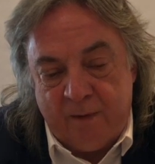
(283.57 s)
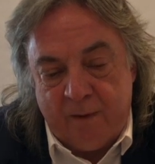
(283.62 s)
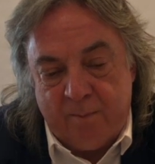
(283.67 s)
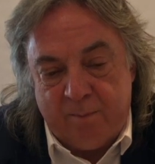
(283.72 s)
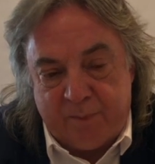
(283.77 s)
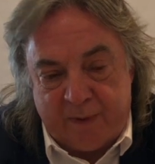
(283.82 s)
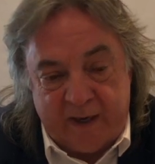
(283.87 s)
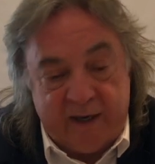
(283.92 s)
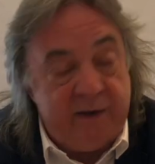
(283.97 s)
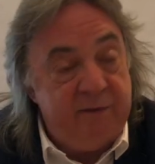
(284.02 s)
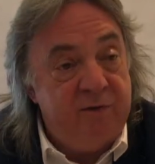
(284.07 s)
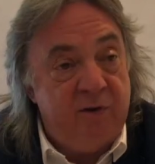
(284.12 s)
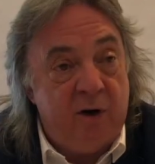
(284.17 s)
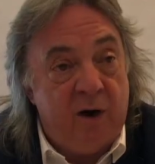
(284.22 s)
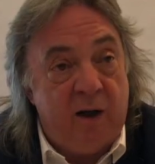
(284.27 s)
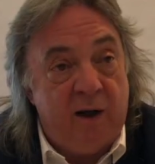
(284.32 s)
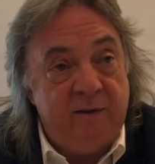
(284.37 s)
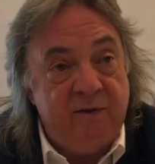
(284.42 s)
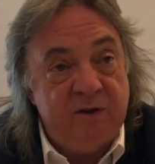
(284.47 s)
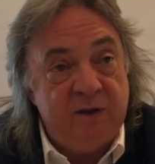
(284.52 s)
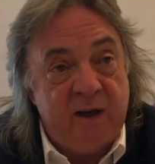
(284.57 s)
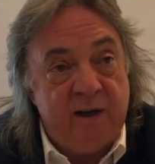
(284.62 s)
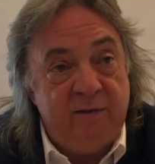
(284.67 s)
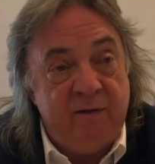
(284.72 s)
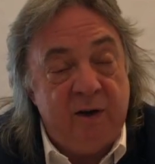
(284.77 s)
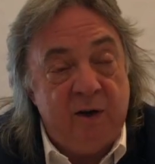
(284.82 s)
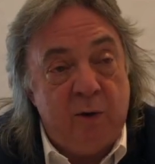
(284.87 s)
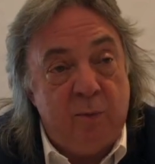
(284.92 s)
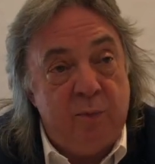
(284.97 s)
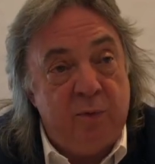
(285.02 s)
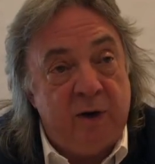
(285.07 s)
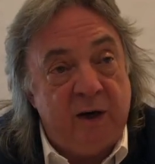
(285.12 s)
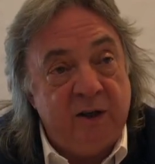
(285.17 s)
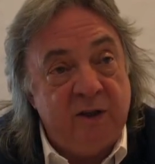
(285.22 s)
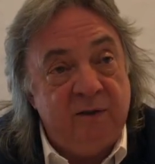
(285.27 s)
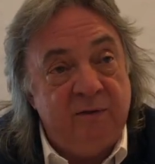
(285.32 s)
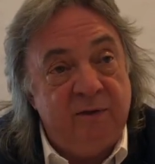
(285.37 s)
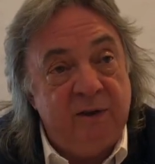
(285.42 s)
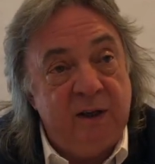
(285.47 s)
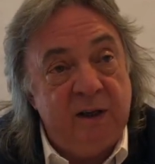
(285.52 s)
paid for a life-saving
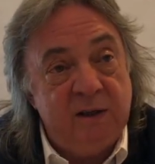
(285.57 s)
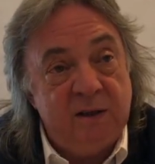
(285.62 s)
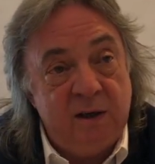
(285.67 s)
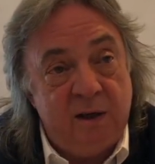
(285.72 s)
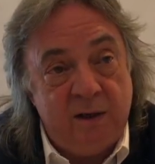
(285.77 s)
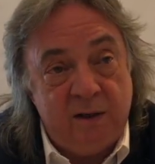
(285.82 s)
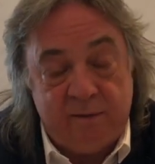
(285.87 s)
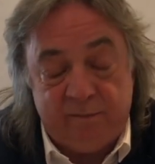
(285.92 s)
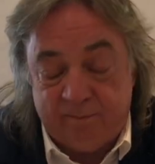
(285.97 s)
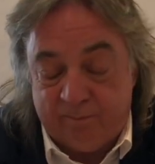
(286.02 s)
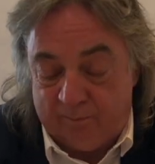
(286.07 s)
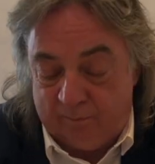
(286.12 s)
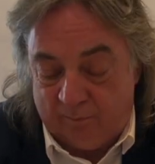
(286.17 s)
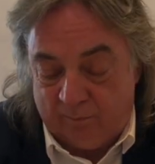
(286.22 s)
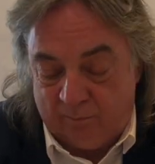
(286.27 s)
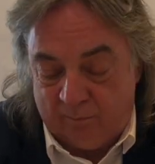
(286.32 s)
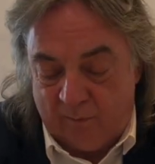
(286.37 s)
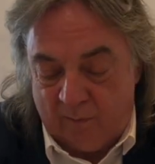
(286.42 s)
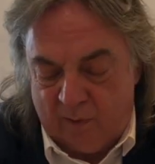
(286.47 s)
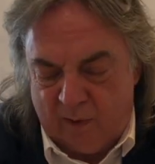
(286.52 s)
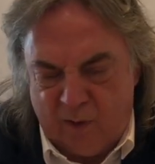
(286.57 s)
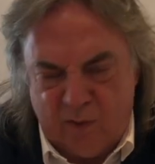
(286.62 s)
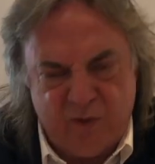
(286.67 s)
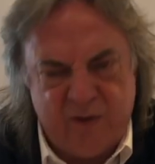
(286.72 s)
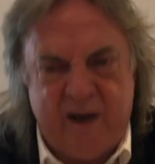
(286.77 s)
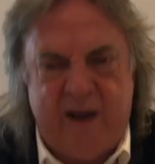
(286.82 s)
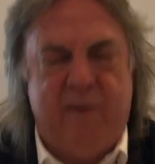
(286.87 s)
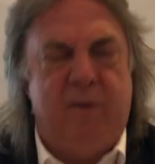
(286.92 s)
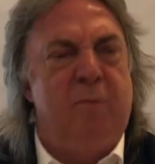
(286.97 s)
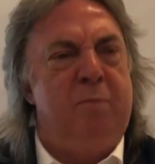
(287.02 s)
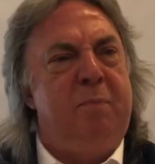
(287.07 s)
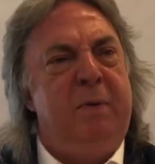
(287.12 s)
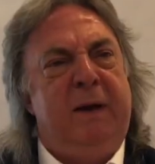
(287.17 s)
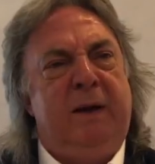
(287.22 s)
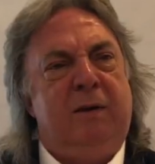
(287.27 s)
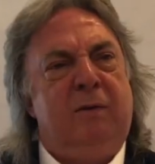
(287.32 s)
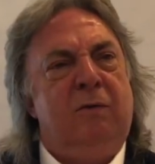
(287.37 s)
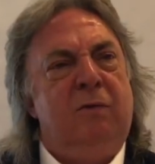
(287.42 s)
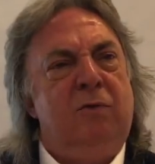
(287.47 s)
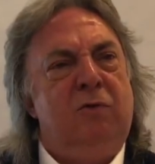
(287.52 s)
operation for their son, who's now a big,
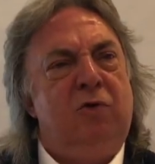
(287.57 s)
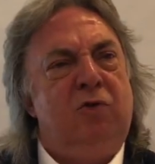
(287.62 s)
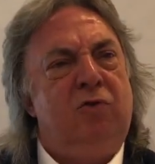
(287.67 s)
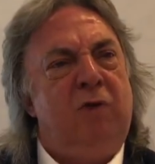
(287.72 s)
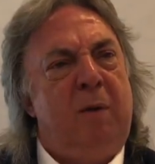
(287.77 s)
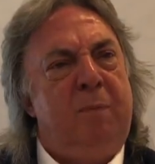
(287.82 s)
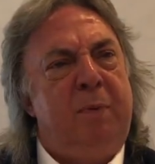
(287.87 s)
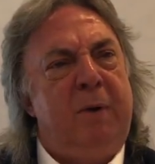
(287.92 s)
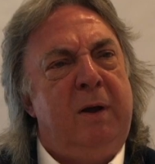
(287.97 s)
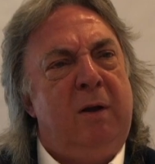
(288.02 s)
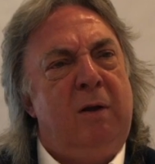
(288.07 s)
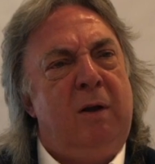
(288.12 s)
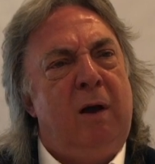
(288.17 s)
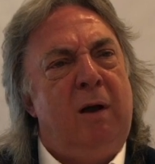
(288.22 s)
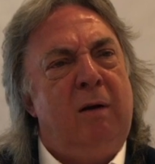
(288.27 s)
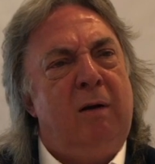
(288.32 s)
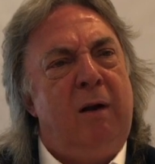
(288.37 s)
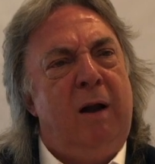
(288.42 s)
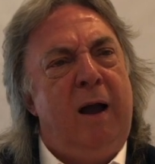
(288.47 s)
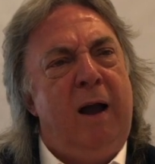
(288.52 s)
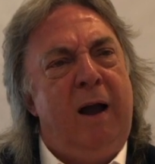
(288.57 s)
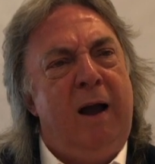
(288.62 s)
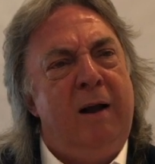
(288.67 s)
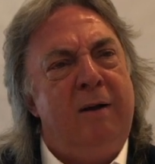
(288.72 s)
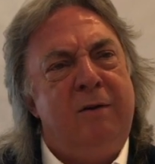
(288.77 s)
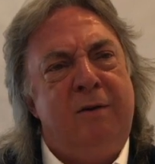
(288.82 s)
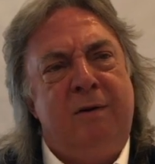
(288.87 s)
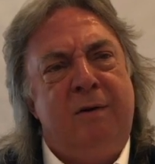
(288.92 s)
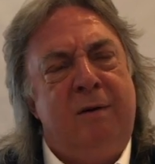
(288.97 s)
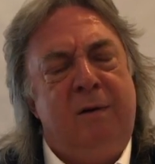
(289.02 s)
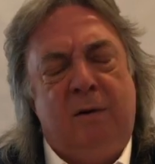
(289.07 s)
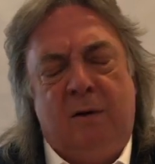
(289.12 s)
strapping young lad and,